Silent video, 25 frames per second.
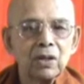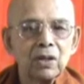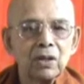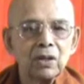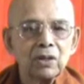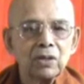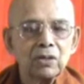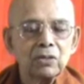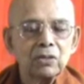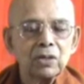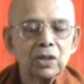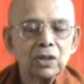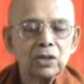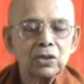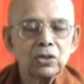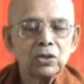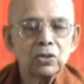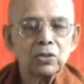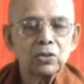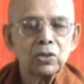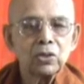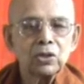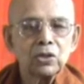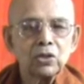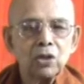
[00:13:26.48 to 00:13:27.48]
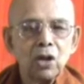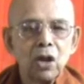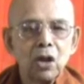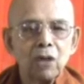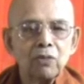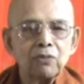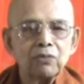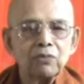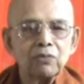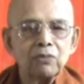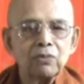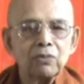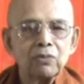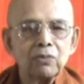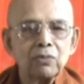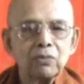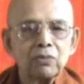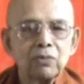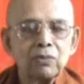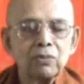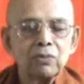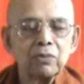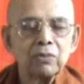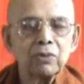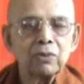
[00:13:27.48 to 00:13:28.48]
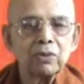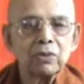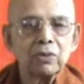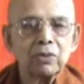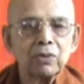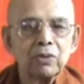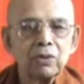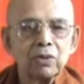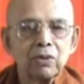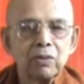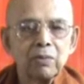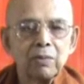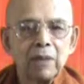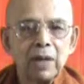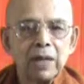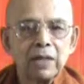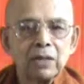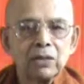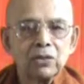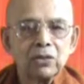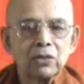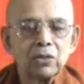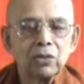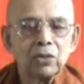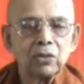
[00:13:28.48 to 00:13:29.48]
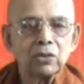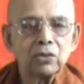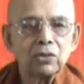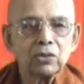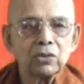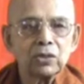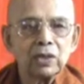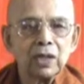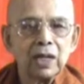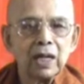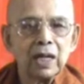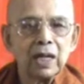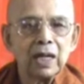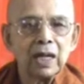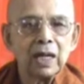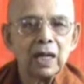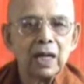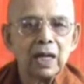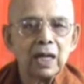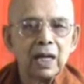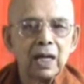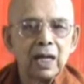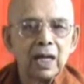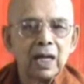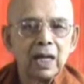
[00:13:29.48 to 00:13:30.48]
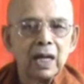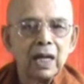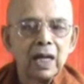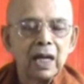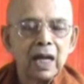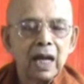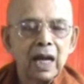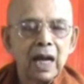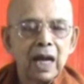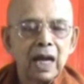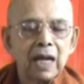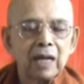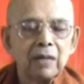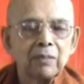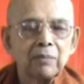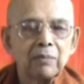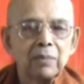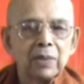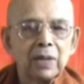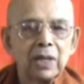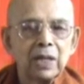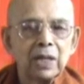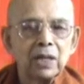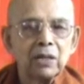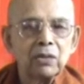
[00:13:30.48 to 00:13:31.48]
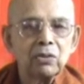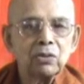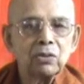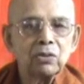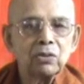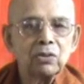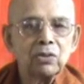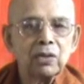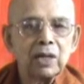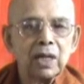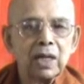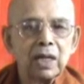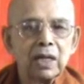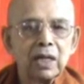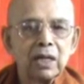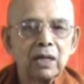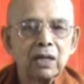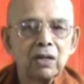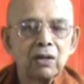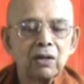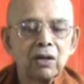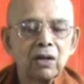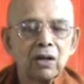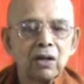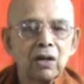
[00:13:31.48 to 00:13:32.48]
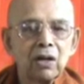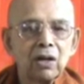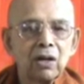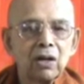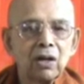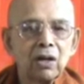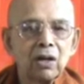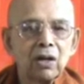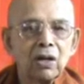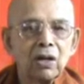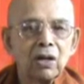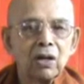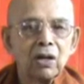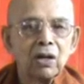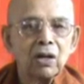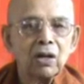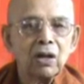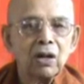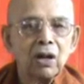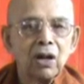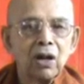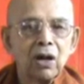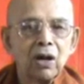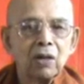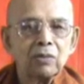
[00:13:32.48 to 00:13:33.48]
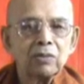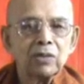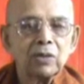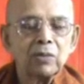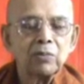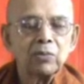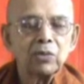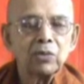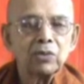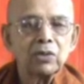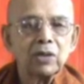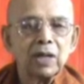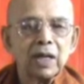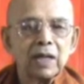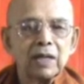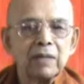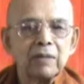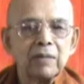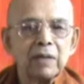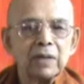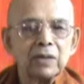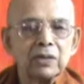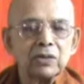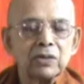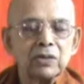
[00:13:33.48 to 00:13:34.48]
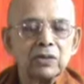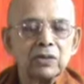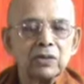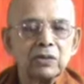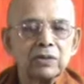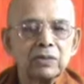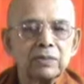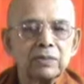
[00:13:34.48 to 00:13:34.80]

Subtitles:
you just switch off your mind, so to say, and begin to think of the Buddha image,